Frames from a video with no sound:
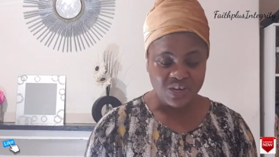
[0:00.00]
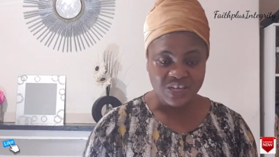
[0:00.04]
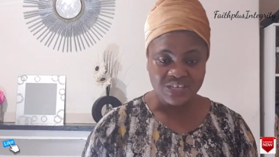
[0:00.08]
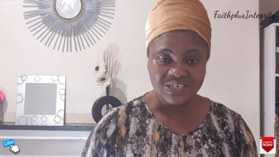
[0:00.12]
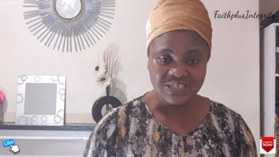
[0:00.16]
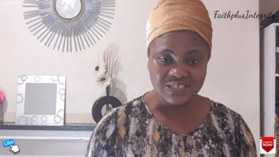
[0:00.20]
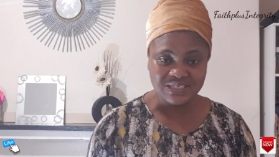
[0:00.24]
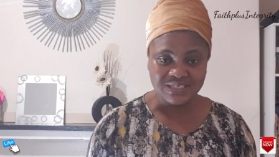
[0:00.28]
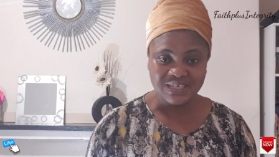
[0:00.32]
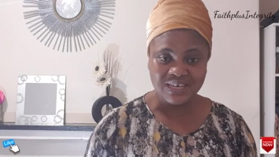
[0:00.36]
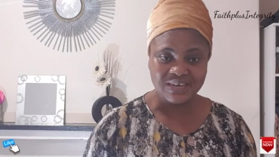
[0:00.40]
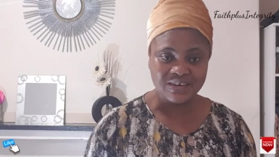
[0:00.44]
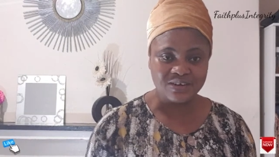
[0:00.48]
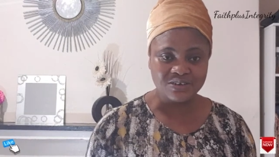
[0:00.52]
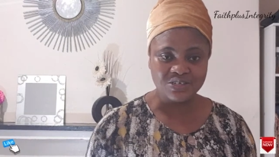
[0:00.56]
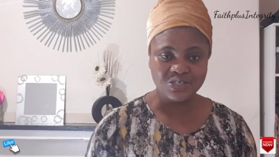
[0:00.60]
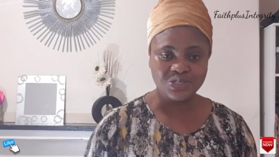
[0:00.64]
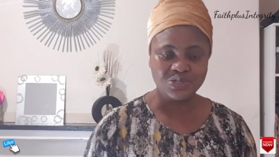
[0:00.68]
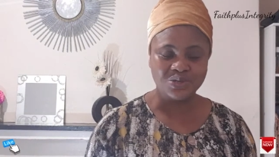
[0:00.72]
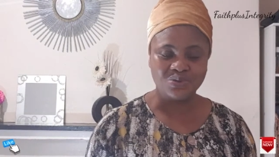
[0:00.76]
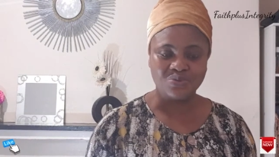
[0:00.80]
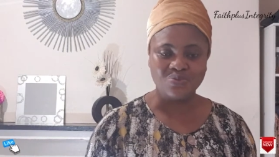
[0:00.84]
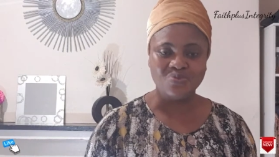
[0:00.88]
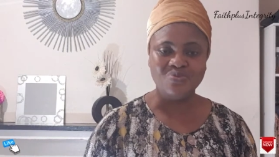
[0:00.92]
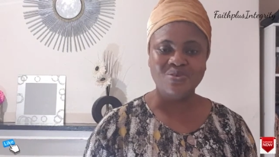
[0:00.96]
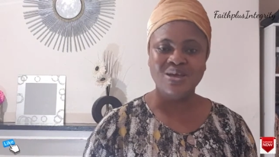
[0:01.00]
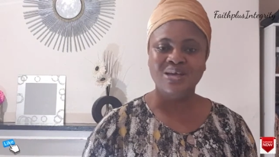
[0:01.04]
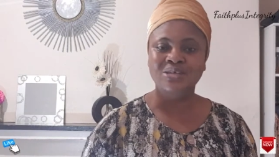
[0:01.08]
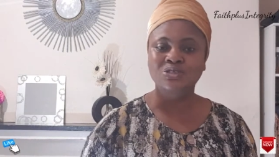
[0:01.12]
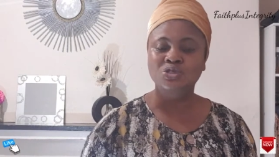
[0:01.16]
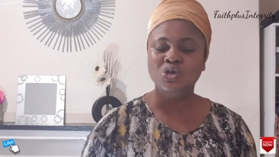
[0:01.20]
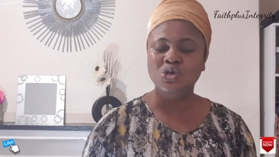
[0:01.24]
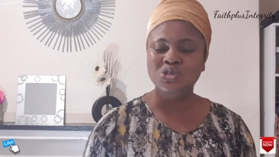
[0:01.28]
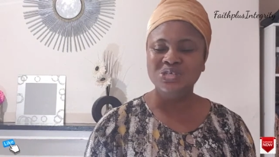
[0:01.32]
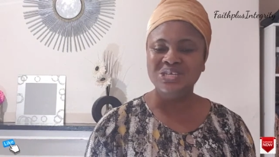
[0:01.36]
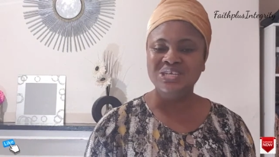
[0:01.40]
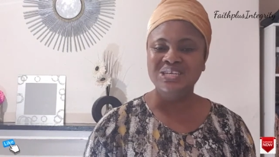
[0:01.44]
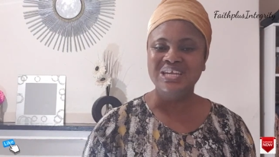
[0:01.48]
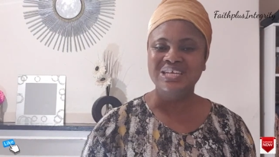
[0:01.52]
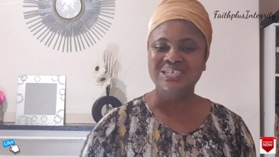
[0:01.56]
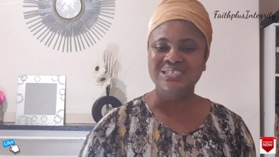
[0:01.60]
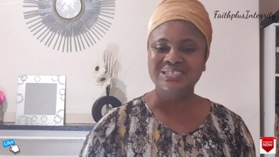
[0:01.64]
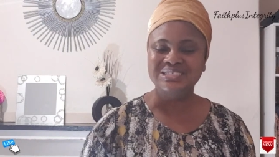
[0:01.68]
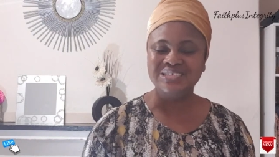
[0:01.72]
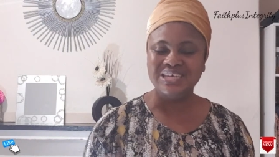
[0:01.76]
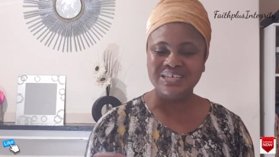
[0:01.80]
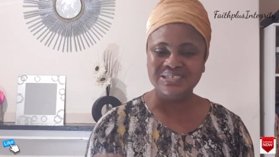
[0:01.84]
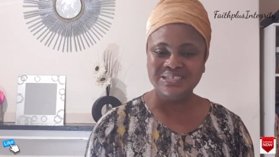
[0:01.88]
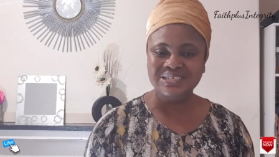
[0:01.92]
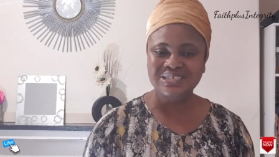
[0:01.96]
in this generation. We are such in a
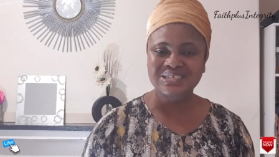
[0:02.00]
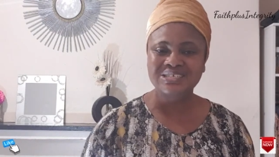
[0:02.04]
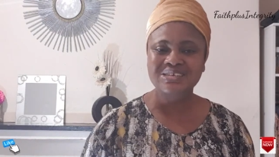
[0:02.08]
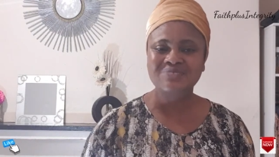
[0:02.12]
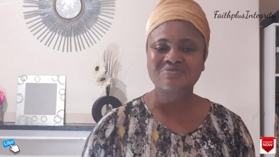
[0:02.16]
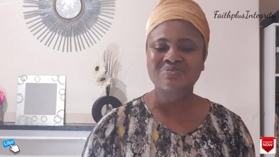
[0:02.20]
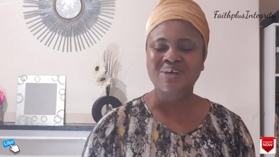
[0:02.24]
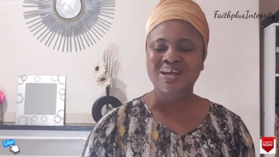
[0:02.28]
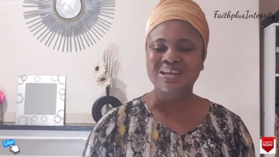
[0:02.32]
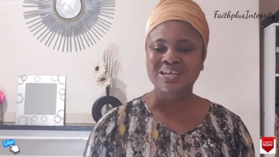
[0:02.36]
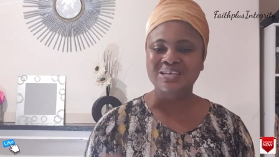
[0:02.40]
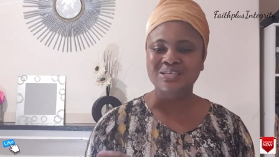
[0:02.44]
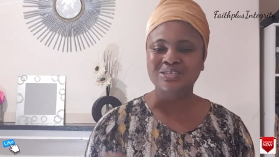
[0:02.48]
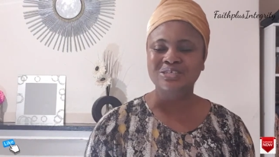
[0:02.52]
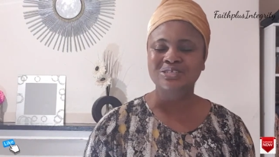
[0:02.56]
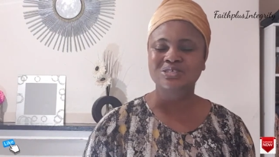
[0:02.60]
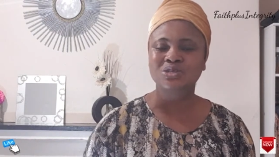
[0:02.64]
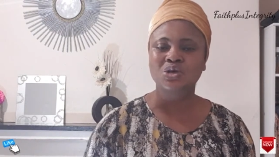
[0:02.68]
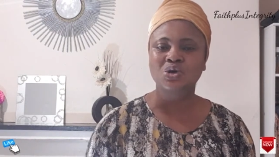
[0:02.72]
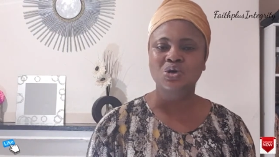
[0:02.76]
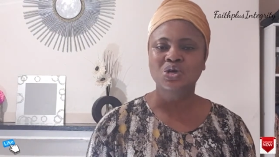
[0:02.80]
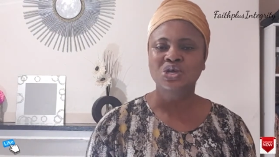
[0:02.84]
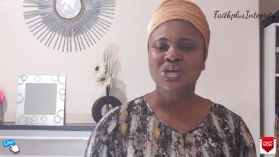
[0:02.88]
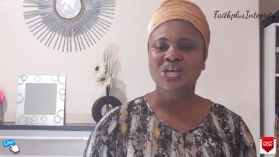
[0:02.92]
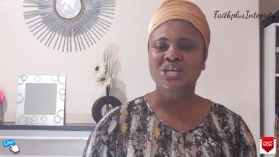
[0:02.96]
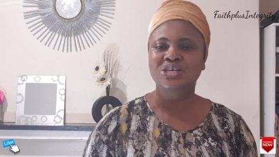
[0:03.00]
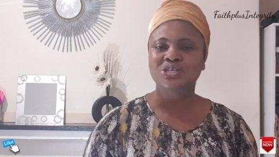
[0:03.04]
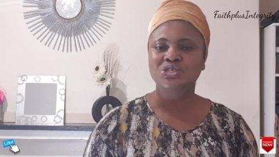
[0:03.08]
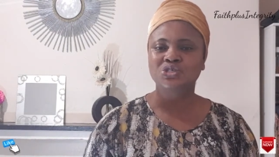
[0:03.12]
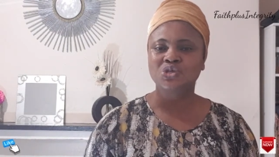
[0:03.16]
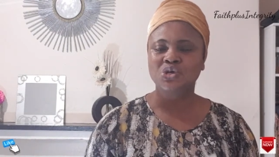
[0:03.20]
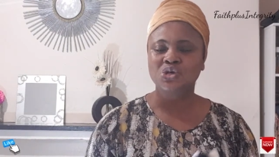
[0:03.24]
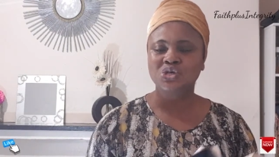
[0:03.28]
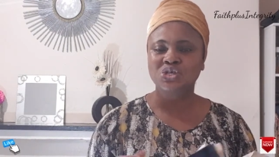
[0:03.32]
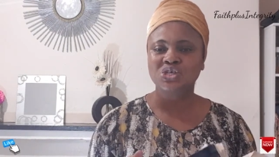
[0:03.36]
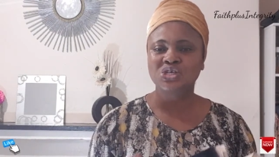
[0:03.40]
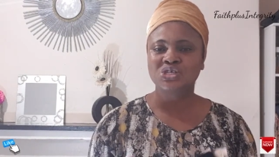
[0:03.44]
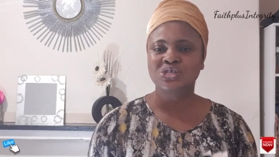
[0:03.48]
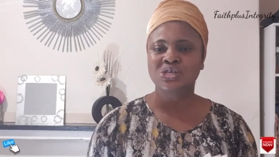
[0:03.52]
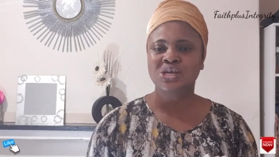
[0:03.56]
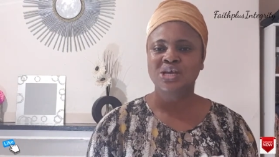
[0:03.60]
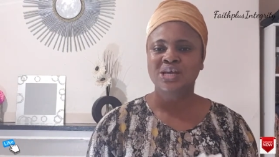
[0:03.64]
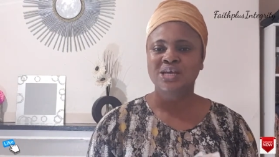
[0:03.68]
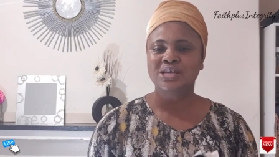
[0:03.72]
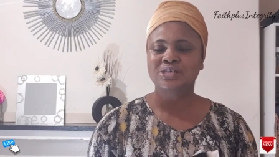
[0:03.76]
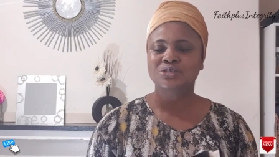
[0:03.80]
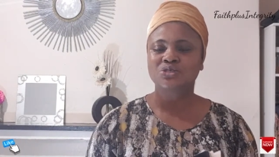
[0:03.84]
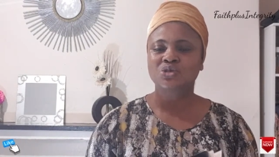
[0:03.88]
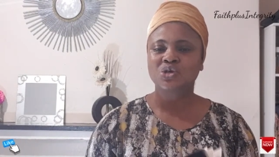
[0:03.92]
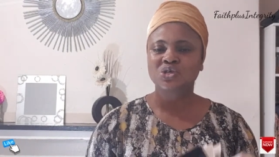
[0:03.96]
sensitive and in
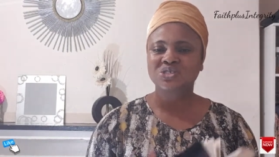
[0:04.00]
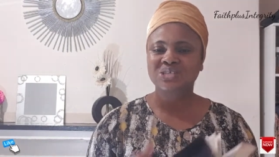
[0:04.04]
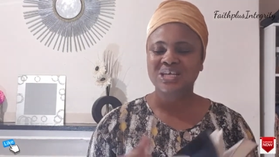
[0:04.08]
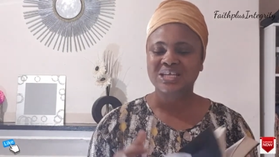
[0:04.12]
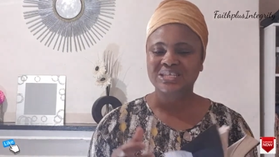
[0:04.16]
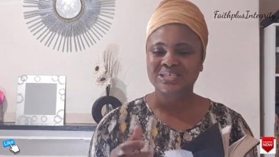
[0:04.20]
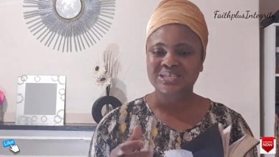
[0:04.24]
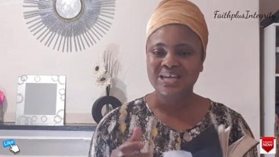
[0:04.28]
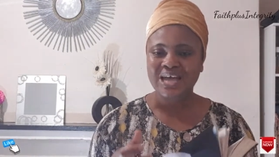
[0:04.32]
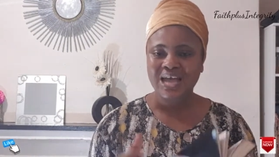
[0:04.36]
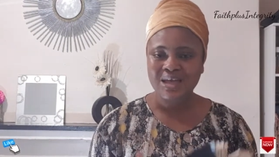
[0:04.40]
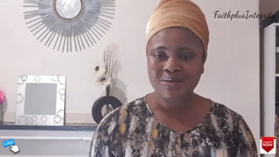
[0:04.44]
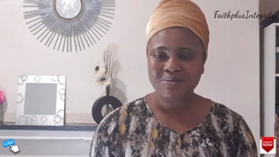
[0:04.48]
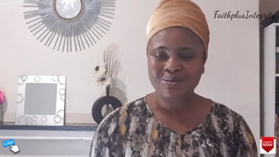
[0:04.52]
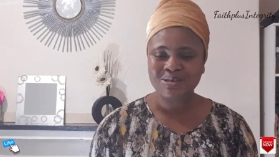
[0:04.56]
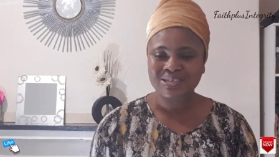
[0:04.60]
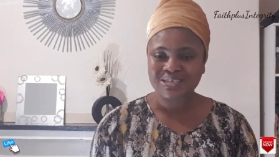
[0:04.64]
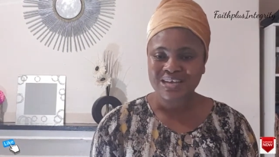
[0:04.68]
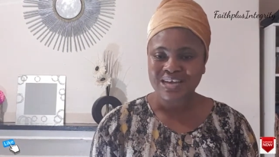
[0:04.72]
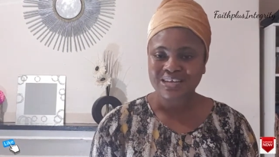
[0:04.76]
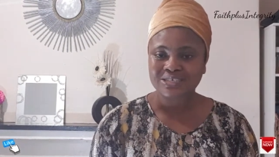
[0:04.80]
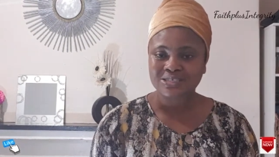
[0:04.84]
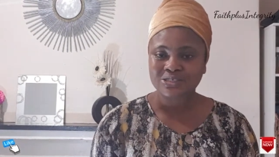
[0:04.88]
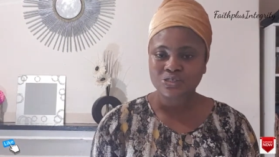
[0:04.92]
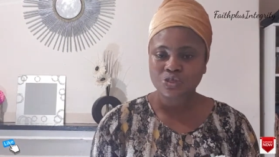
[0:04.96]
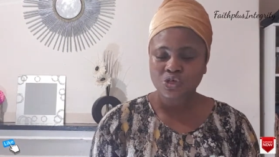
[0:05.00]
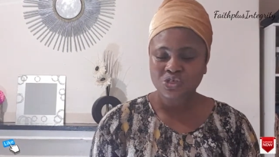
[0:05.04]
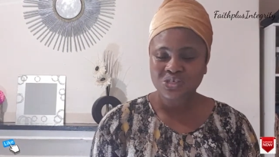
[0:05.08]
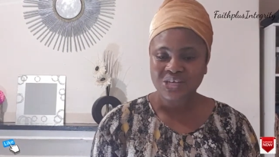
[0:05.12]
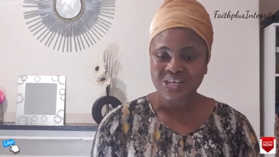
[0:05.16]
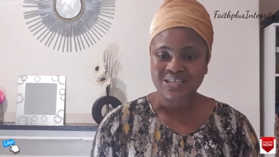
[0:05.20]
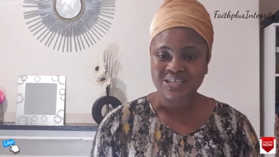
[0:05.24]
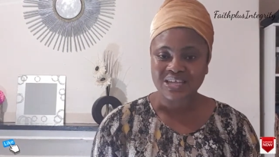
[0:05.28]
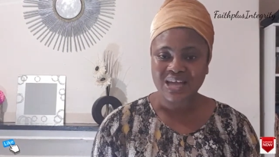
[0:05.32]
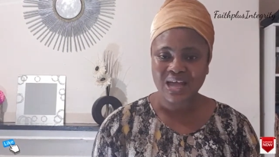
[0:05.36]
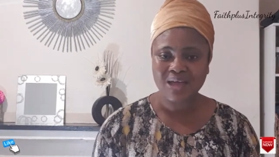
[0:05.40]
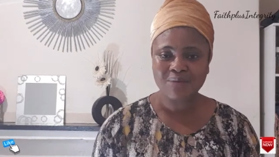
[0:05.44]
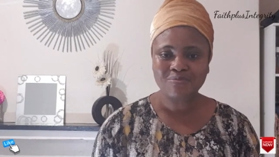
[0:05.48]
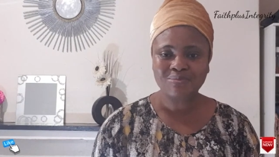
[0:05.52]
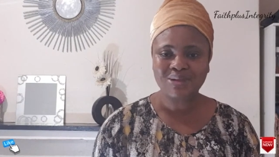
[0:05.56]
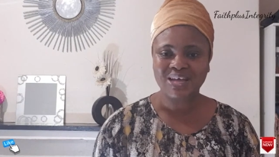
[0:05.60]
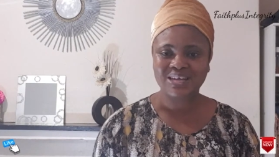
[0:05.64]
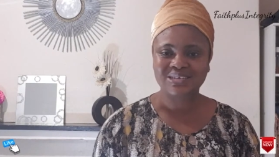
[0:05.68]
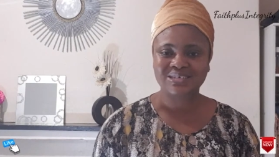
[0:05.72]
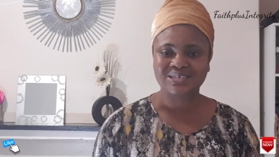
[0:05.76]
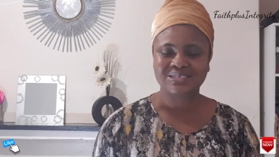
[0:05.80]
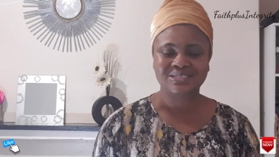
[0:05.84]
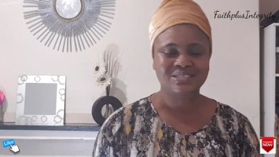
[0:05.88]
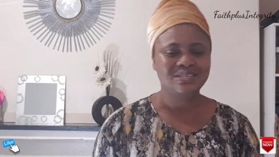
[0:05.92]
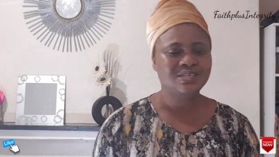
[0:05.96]
such a time, it's at such a time
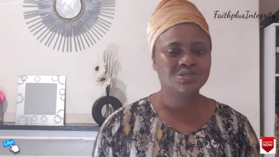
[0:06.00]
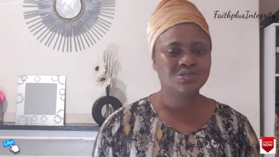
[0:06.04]
like this.